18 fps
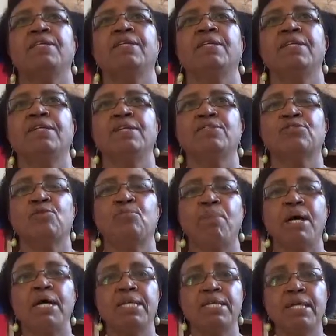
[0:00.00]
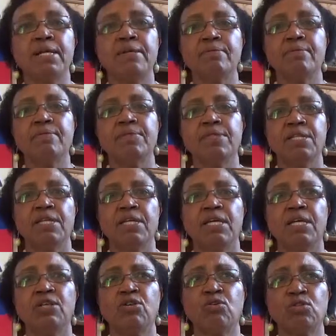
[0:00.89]
in Somalia,
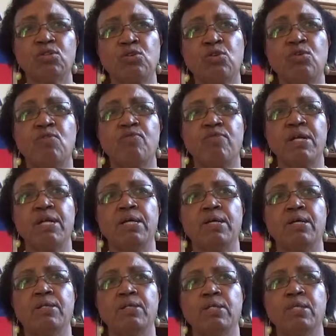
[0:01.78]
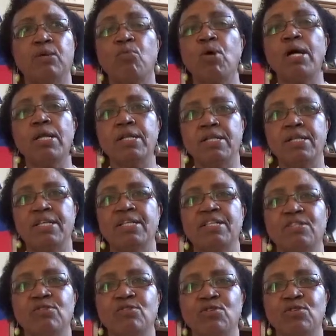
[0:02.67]
and also all over the world.
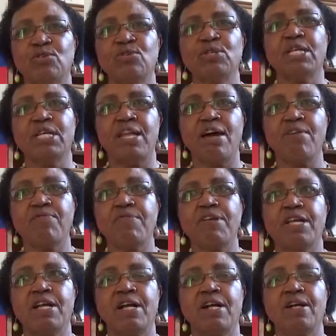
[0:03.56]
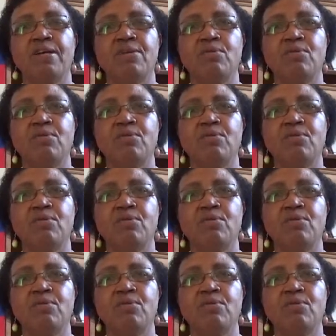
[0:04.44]
It's not only in Africa.